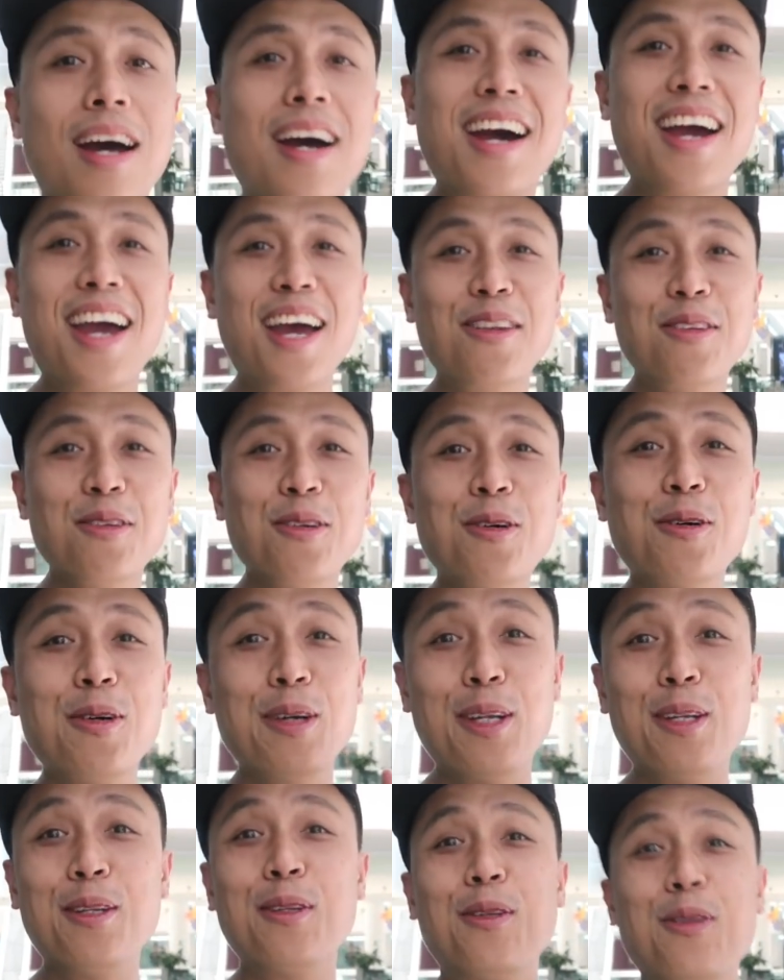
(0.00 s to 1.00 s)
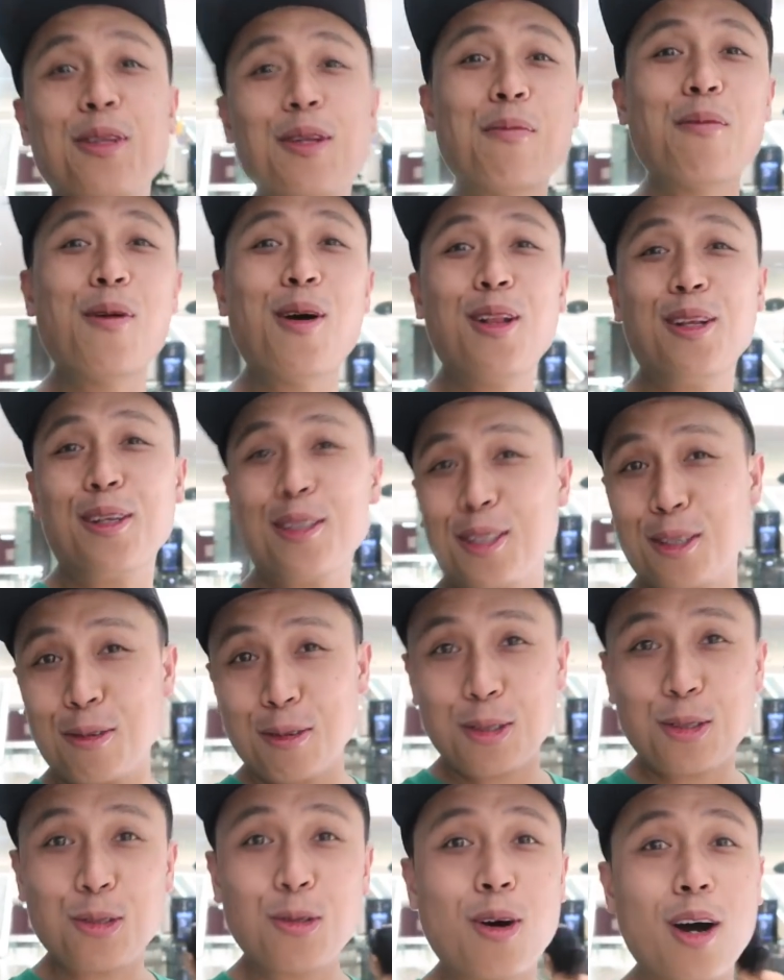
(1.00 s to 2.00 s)
I had to go in the mall because it
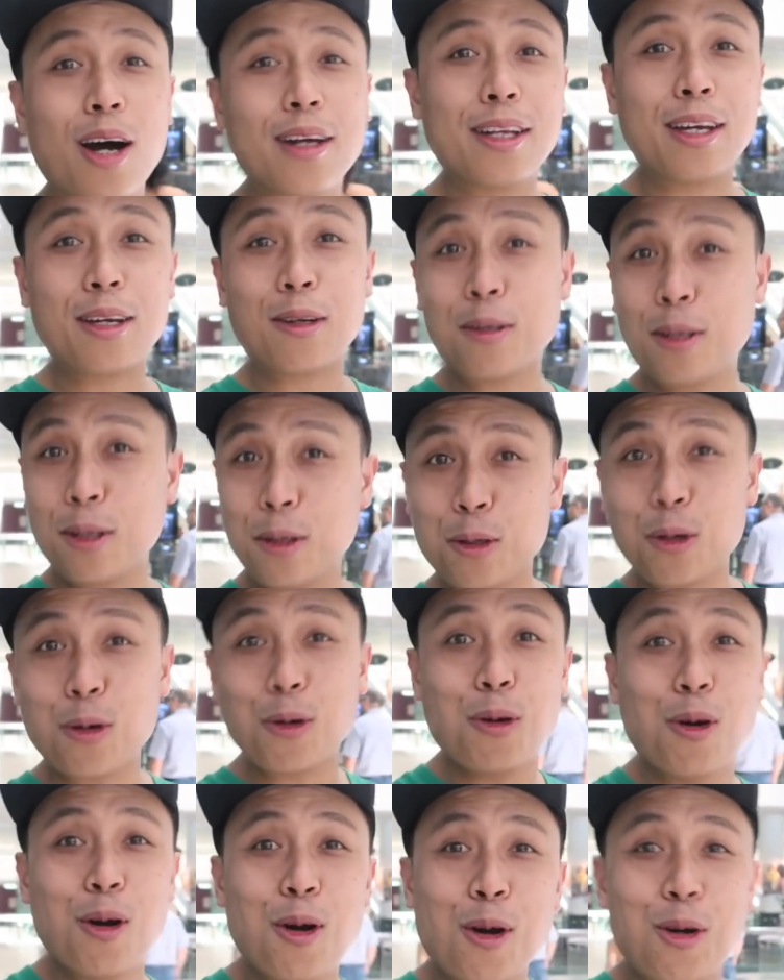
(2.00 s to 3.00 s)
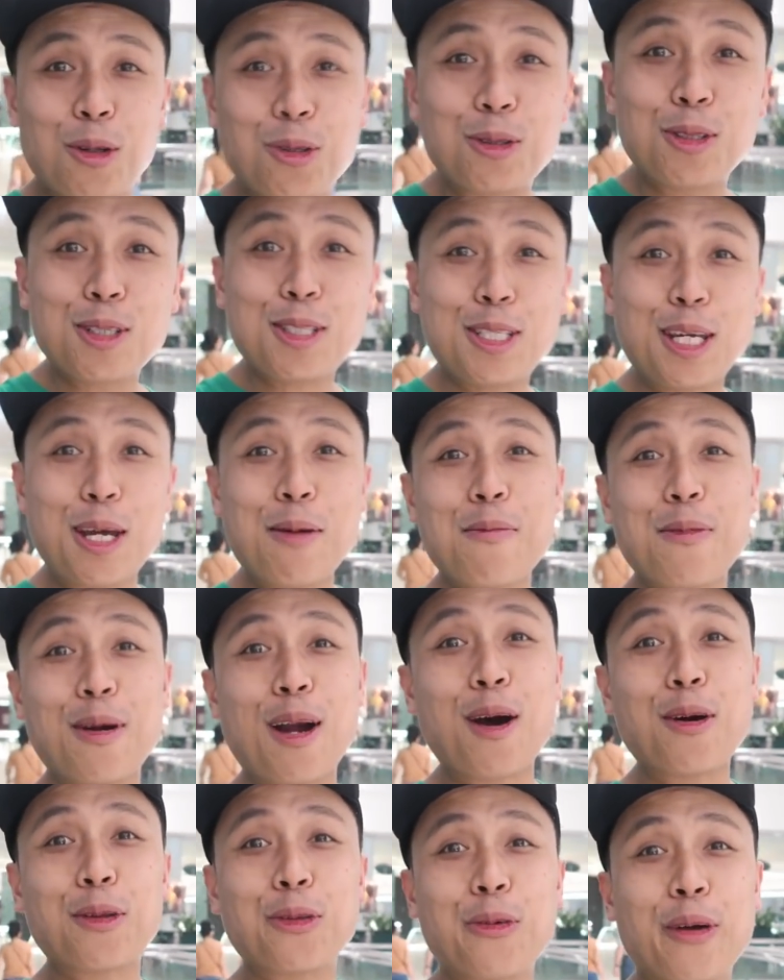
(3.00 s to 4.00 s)
was too hot. I couldn't go to the same
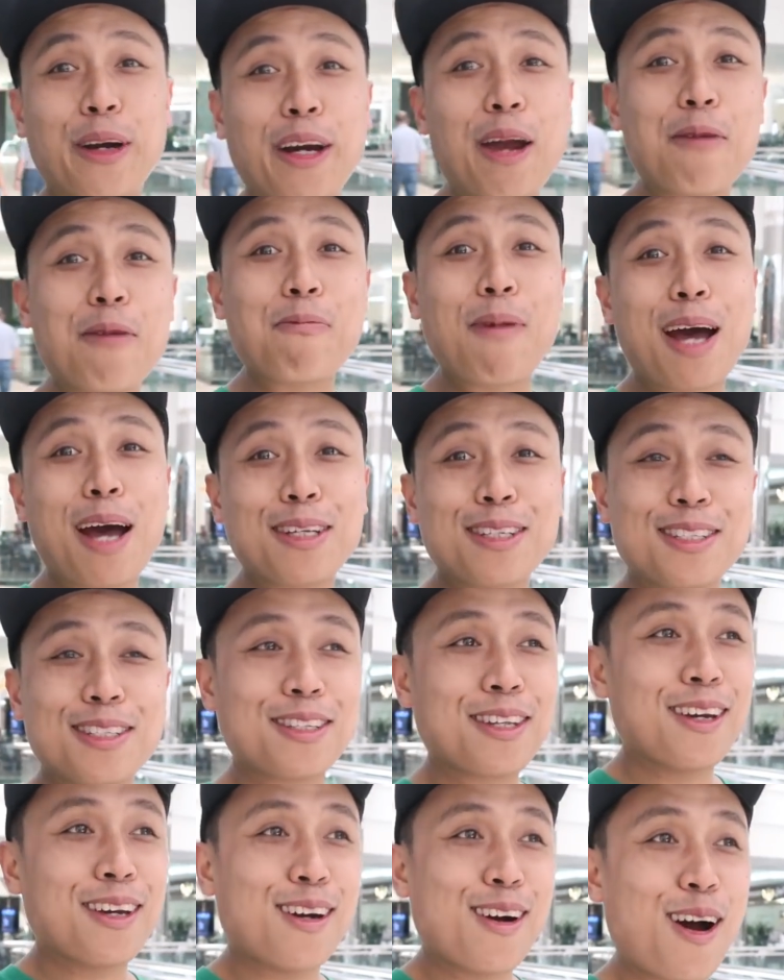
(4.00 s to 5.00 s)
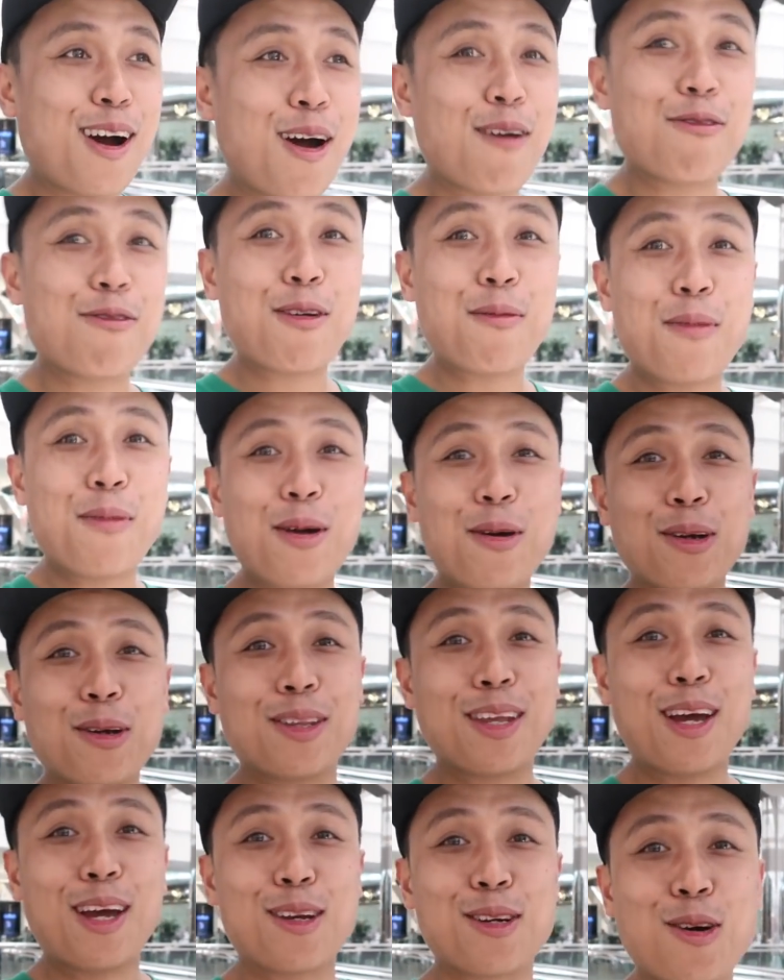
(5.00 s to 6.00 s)
route where I passed uh, from my
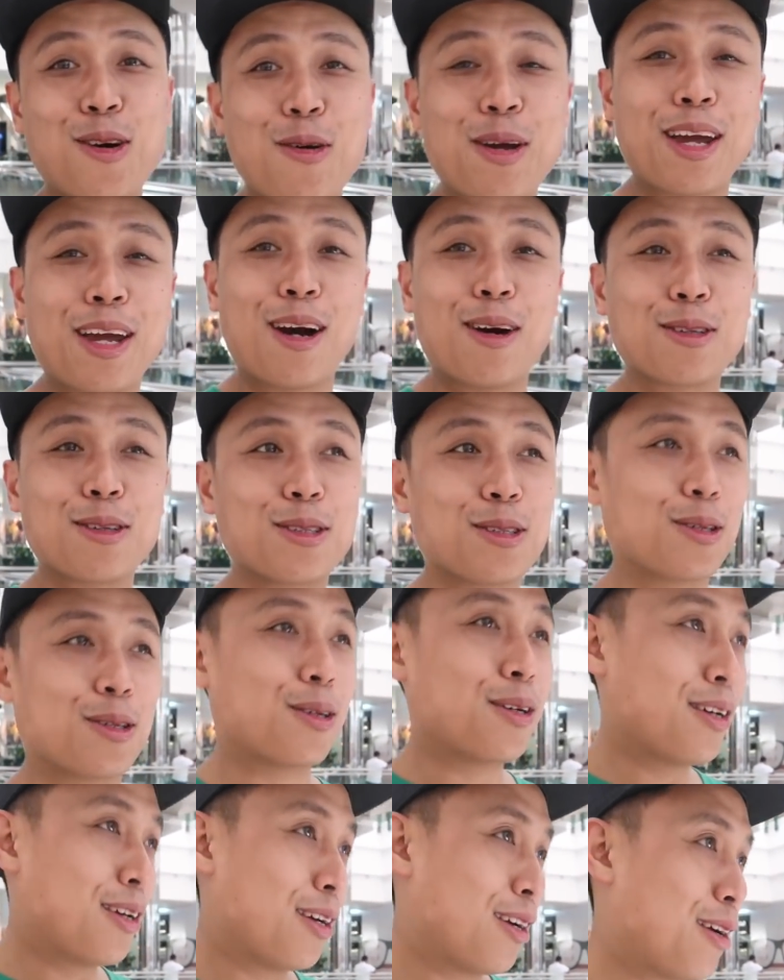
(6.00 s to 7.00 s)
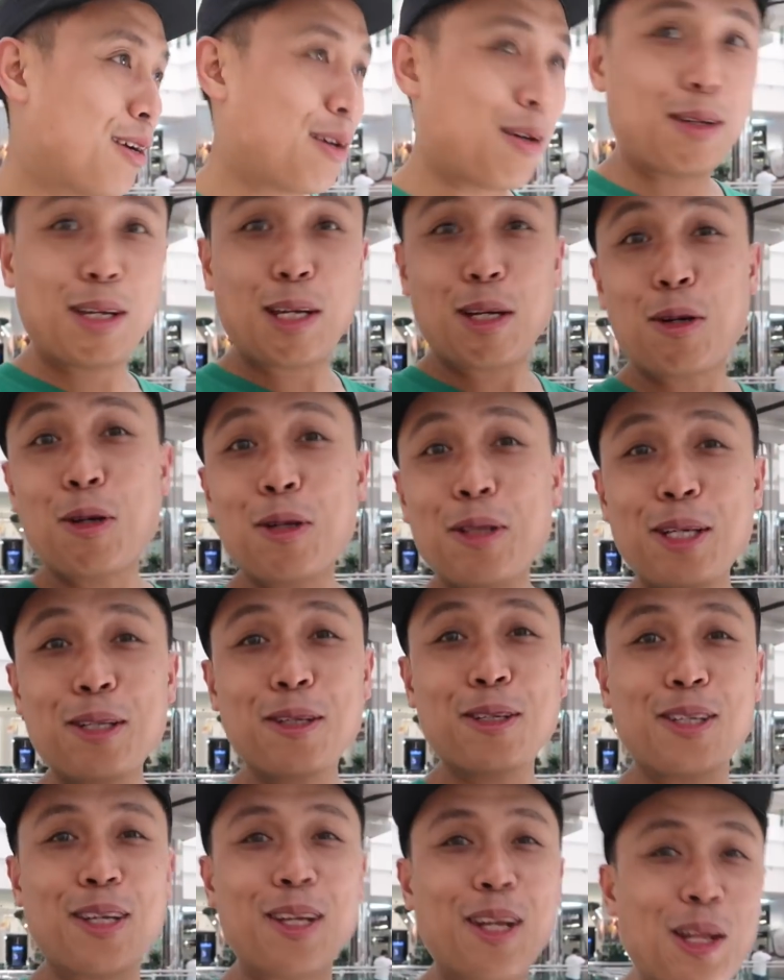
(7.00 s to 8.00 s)
hotel going out. So good thing
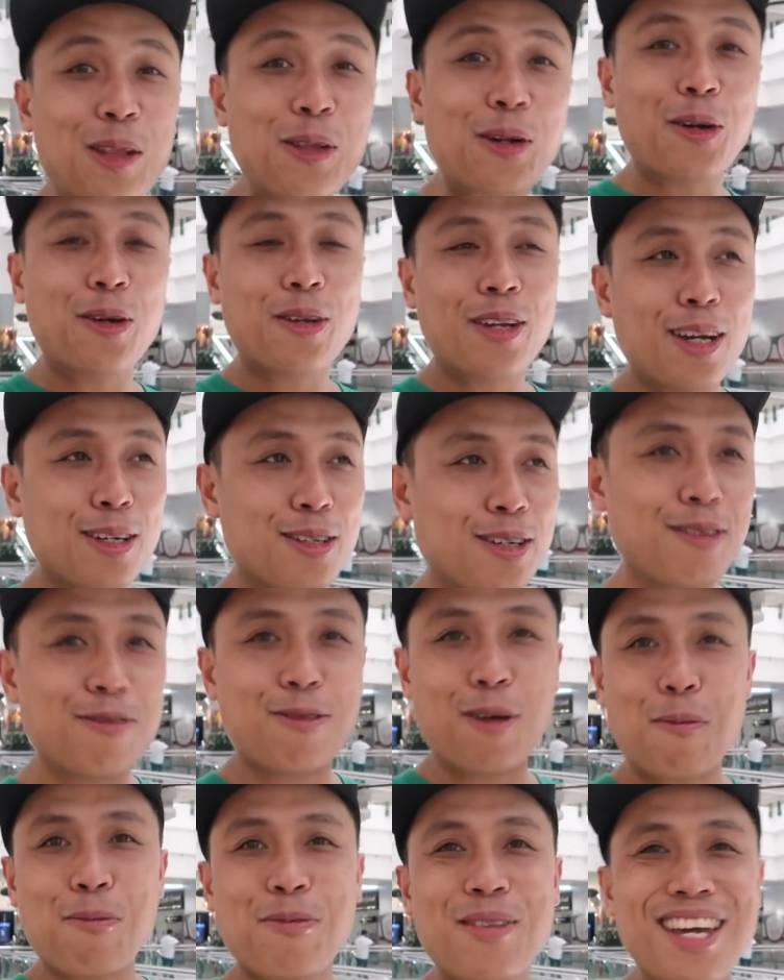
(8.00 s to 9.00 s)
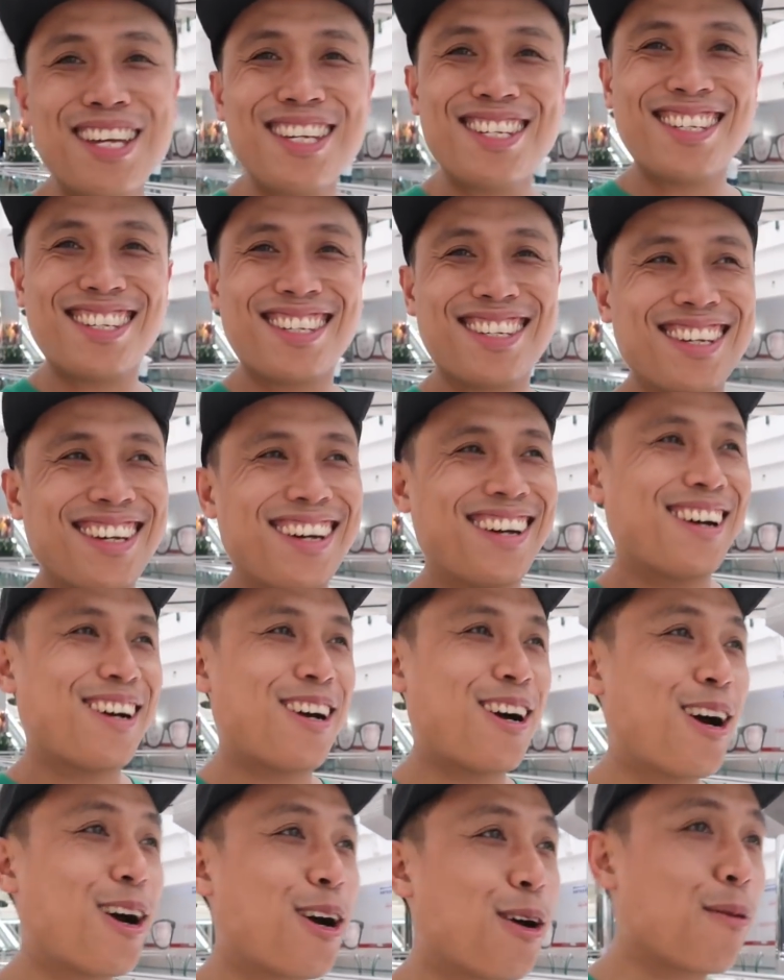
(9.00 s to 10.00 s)
there's an interconnection from this
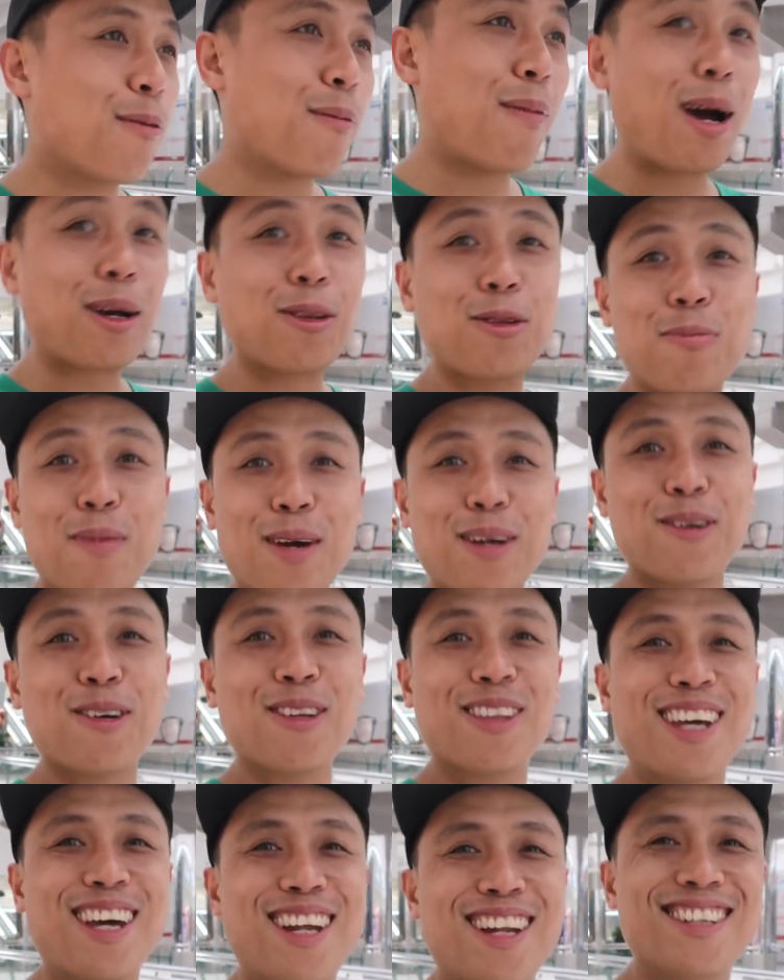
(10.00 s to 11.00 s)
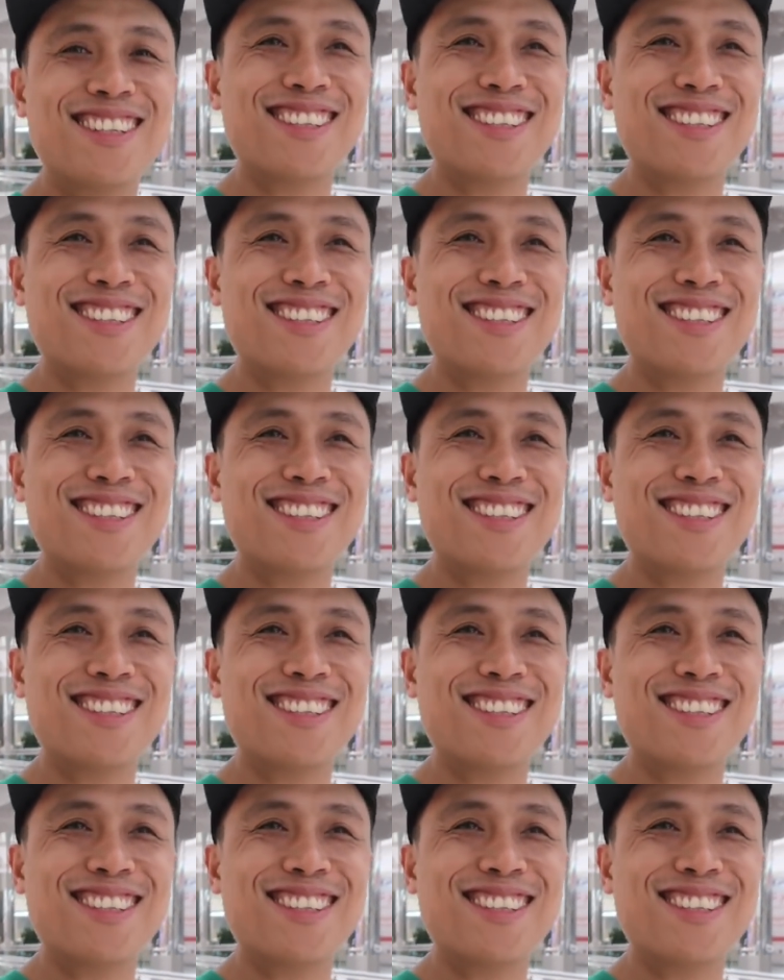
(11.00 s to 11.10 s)
uh, back to my hotel.